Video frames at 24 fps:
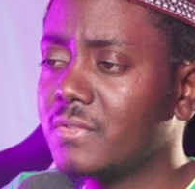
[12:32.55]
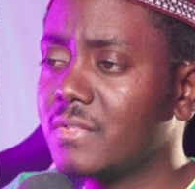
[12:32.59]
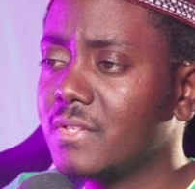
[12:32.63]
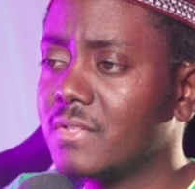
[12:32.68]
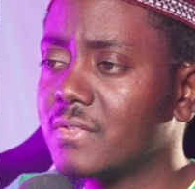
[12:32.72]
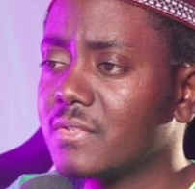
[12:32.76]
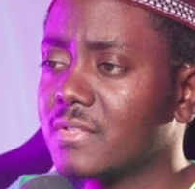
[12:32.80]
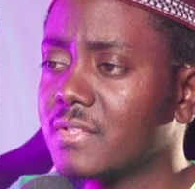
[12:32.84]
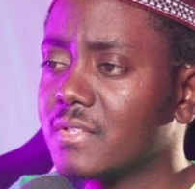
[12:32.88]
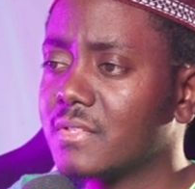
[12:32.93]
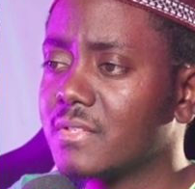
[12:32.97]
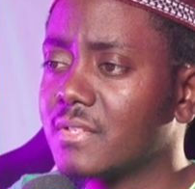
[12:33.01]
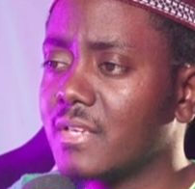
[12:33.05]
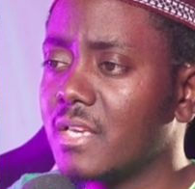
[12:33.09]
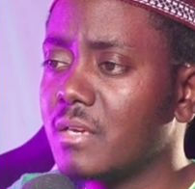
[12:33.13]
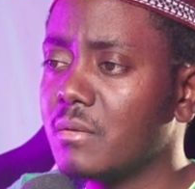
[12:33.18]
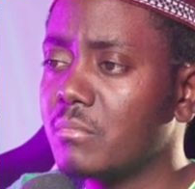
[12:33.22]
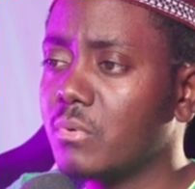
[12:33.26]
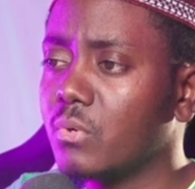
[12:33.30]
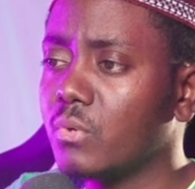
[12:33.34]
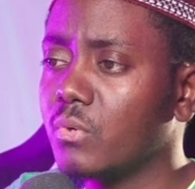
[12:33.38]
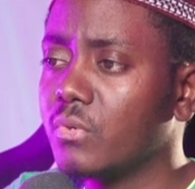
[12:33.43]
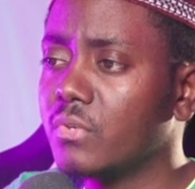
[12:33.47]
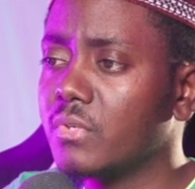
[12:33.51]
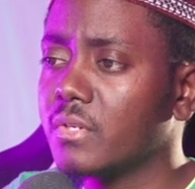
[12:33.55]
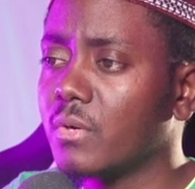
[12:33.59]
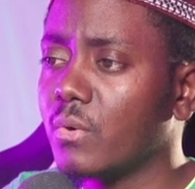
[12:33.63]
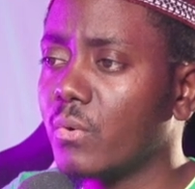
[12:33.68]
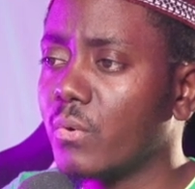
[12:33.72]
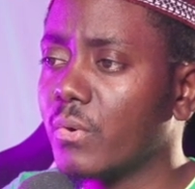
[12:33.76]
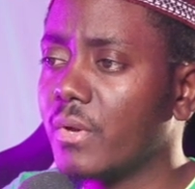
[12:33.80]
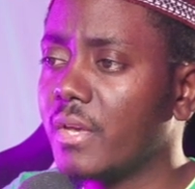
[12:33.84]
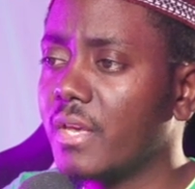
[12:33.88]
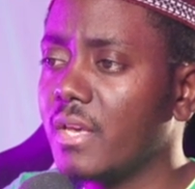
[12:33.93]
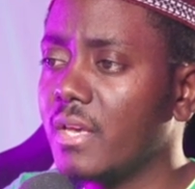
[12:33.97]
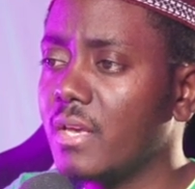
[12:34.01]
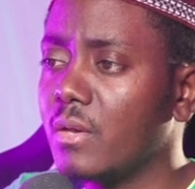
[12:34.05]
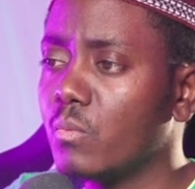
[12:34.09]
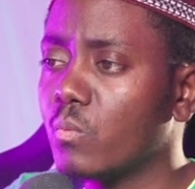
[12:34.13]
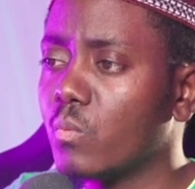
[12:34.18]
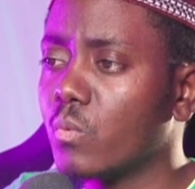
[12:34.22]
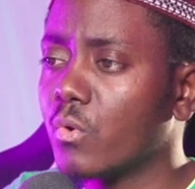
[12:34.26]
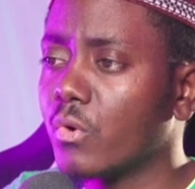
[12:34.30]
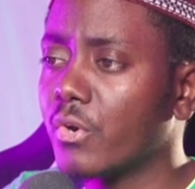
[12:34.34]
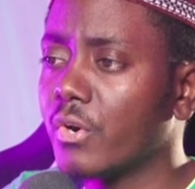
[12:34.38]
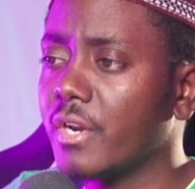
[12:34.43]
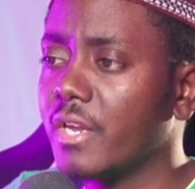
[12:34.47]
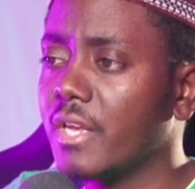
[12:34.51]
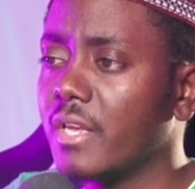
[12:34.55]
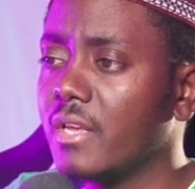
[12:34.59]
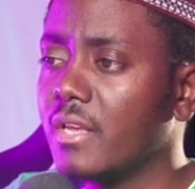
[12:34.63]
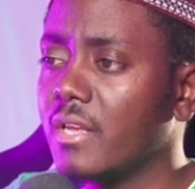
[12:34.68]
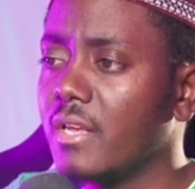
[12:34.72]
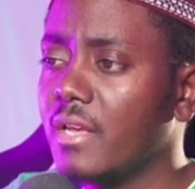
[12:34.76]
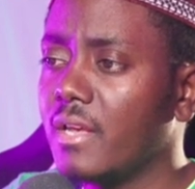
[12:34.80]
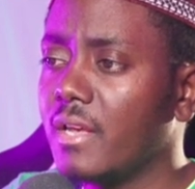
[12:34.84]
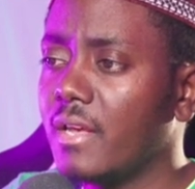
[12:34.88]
says disabled, okay, warning,